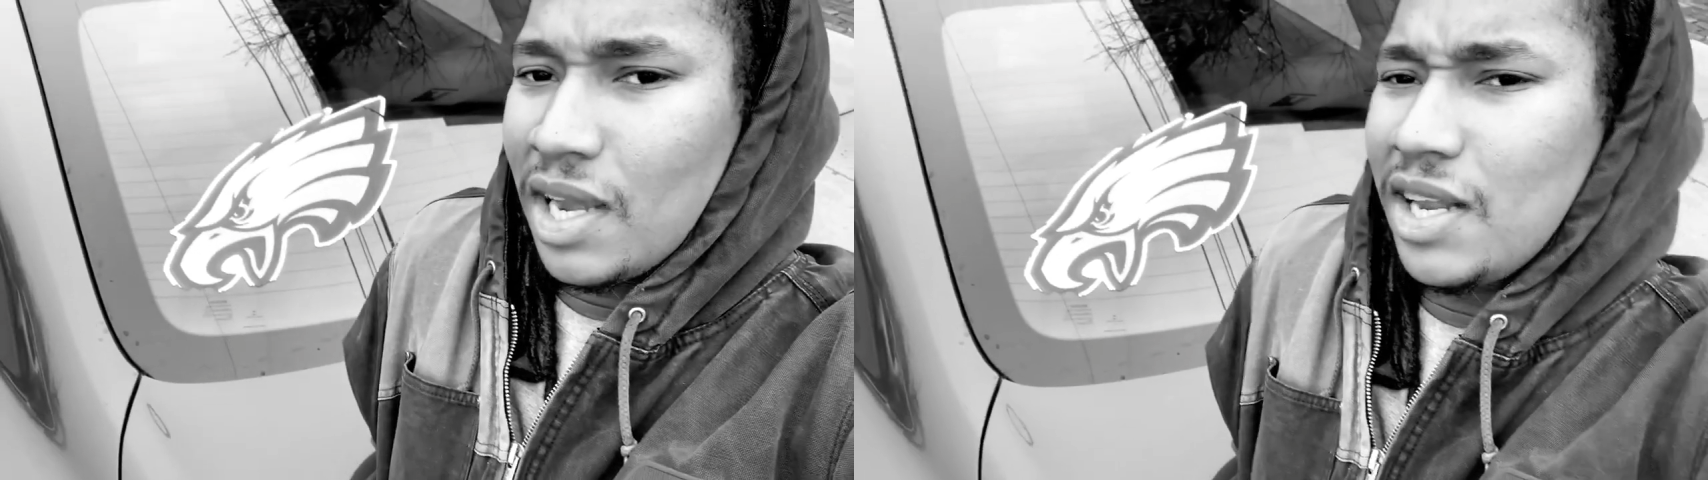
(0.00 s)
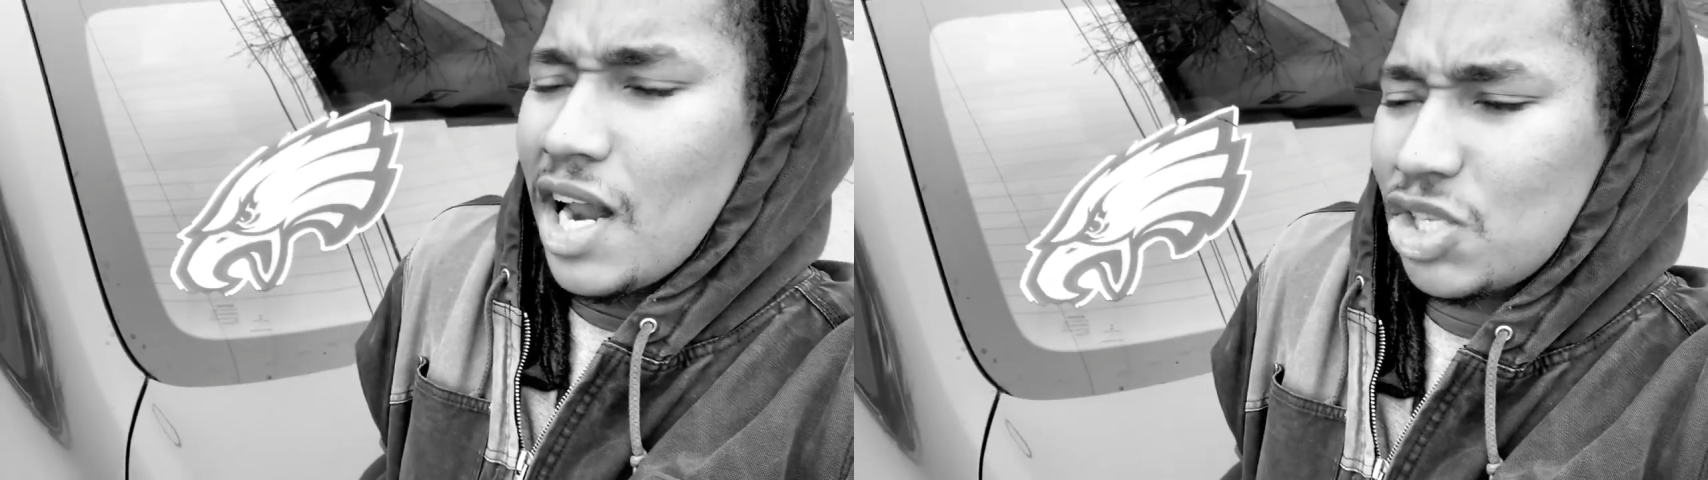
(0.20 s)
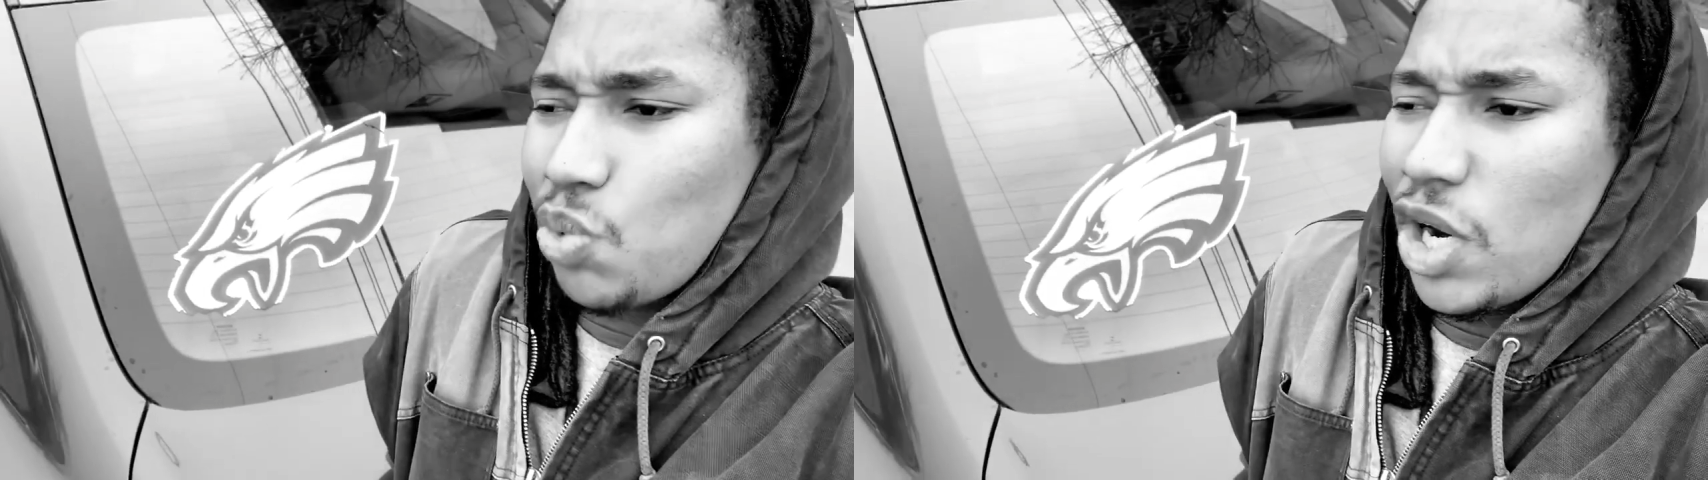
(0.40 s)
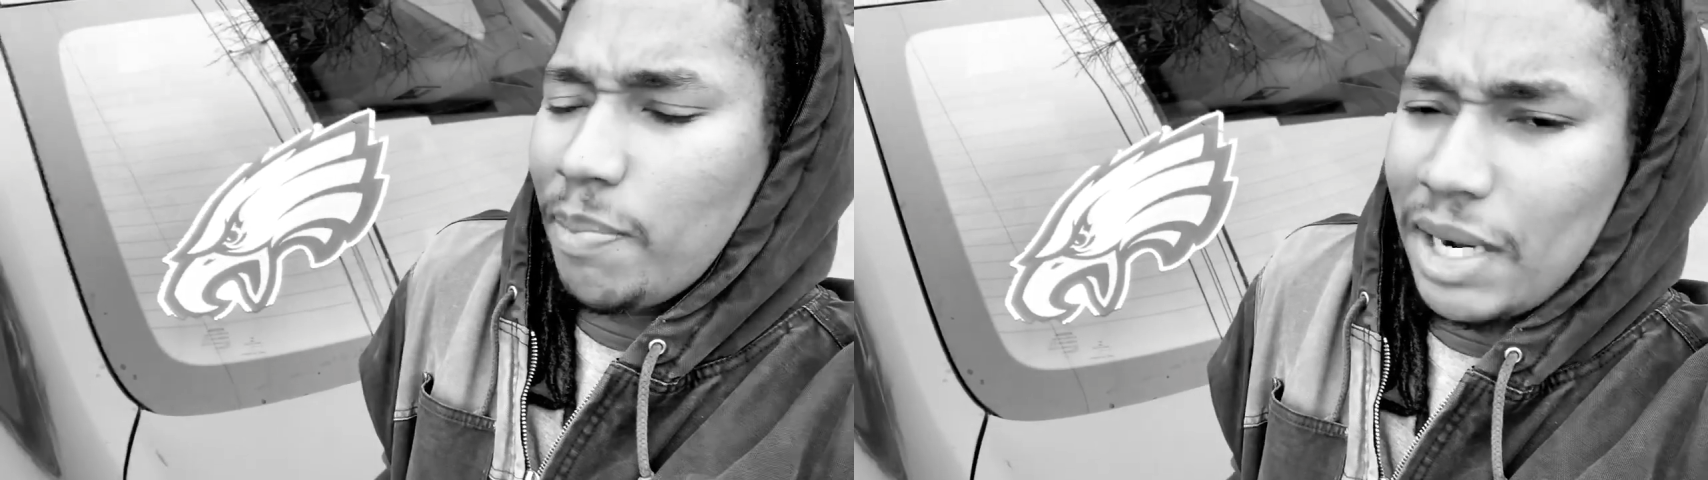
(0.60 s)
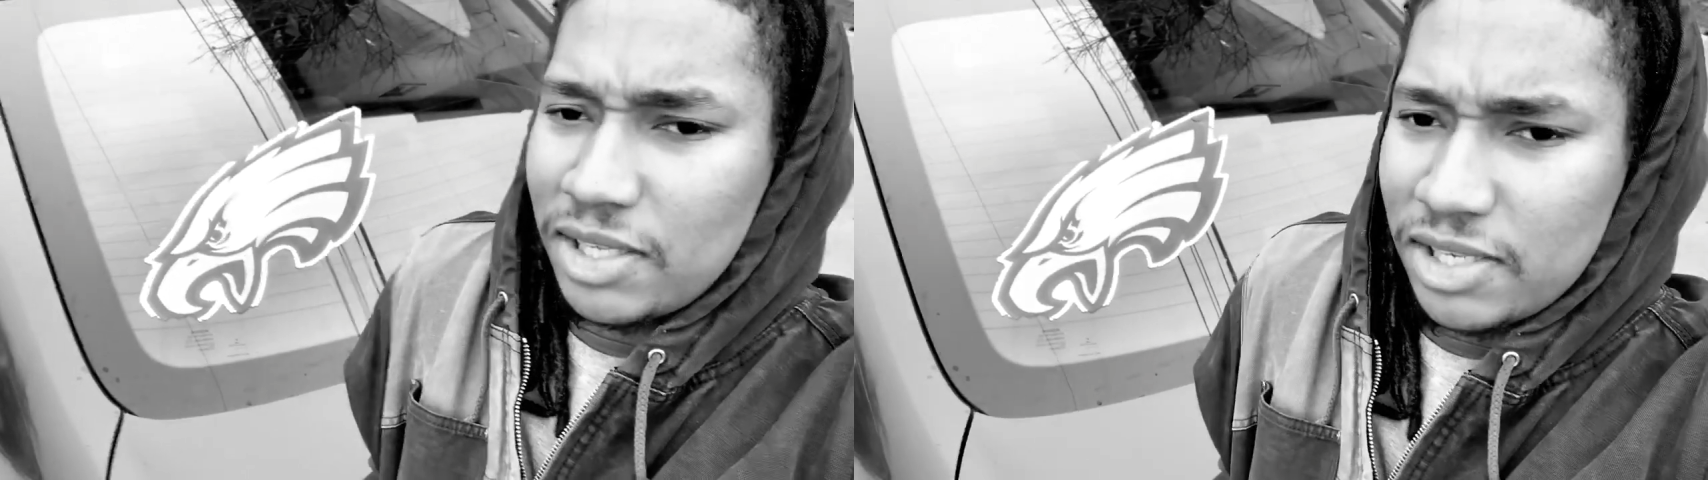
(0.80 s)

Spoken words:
and let us worry about the